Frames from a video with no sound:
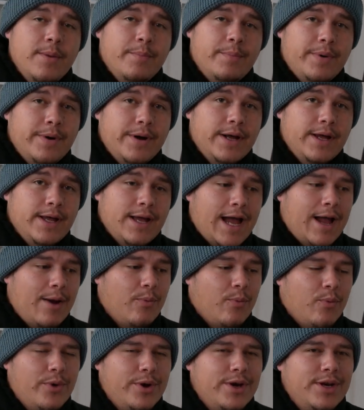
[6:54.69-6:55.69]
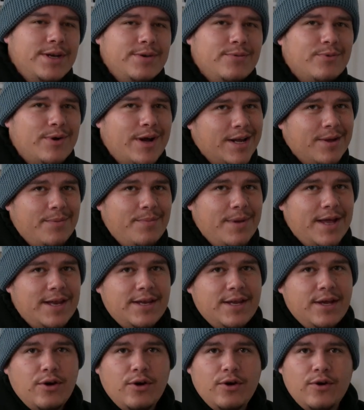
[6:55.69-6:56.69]
But I wouldn't recommend
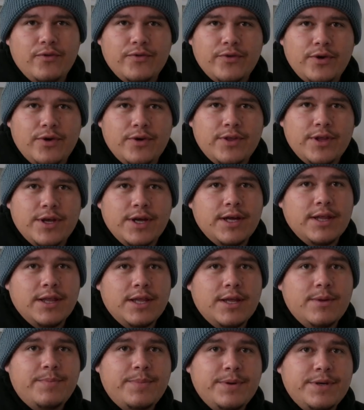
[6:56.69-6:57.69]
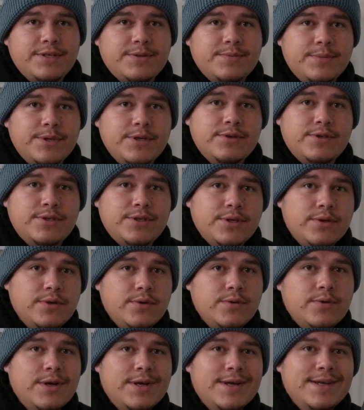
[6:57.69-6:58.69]
it over the Olympus Mu
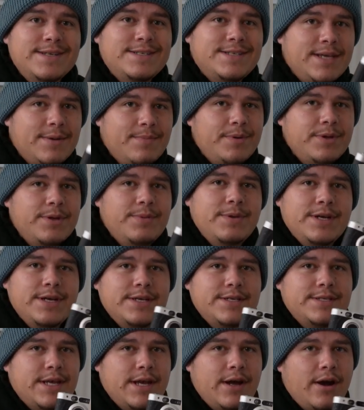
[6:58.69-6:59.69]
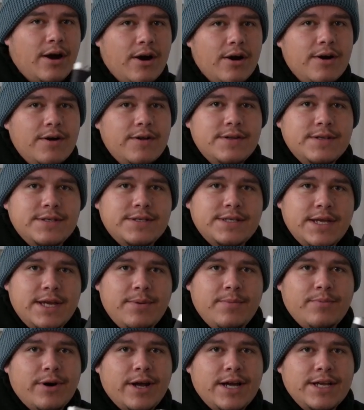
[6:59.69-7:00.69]
2 simply because they are in the
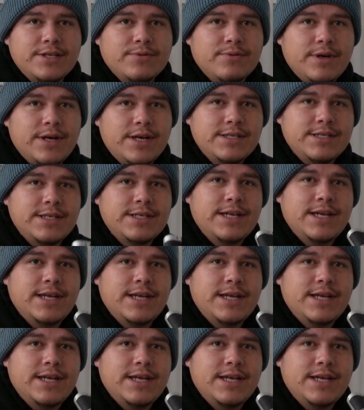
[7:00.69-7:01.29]
same price range and